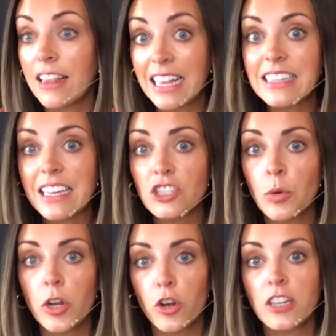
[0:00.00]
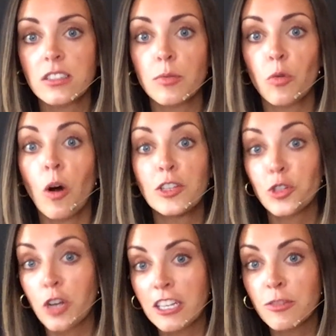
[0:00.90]
That's actually what your customer wants.
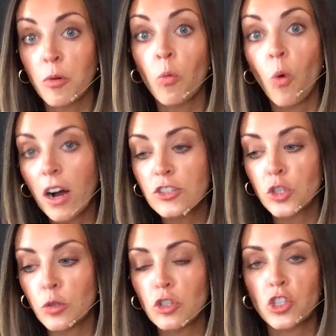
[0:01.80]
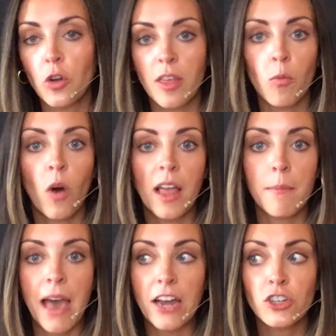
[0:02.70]
Your customer wants you to show them why
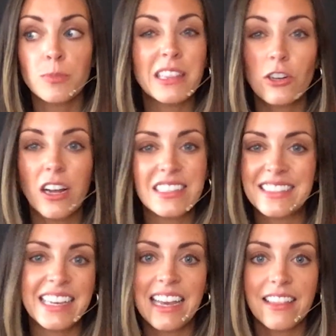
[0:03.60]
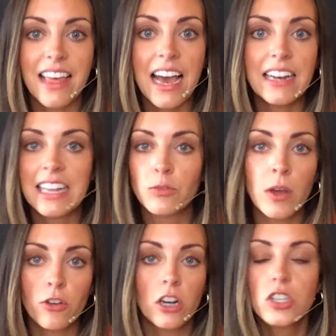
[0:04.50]
it matters, but they're not seeing that. That's
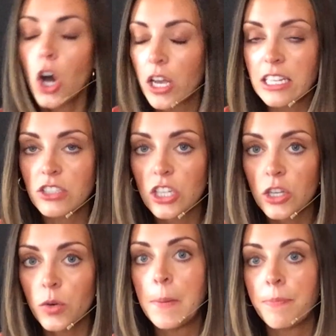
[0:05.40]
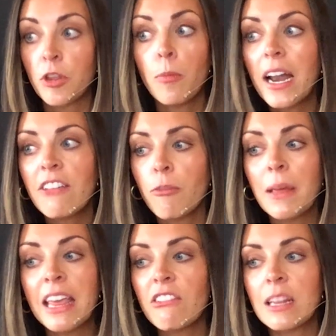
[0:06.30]
why they're not talking to you. You might even
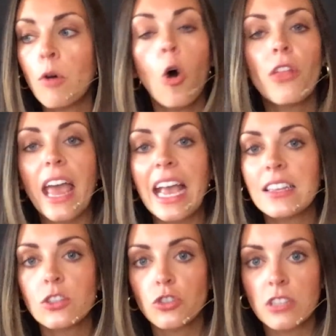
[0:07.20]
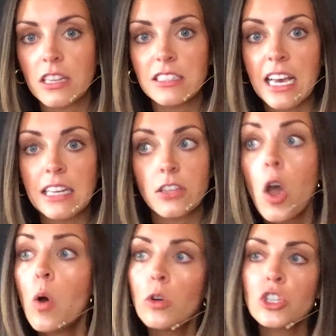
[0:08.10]
be giving them all the answers to the test.
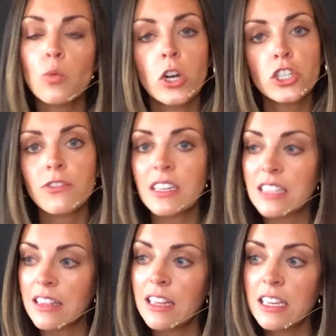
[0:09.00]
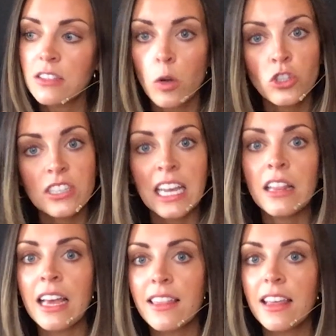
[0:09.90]
Oh, just wash your face like this. Oh, just eat
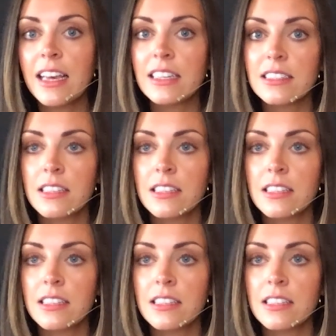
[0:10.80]
like this.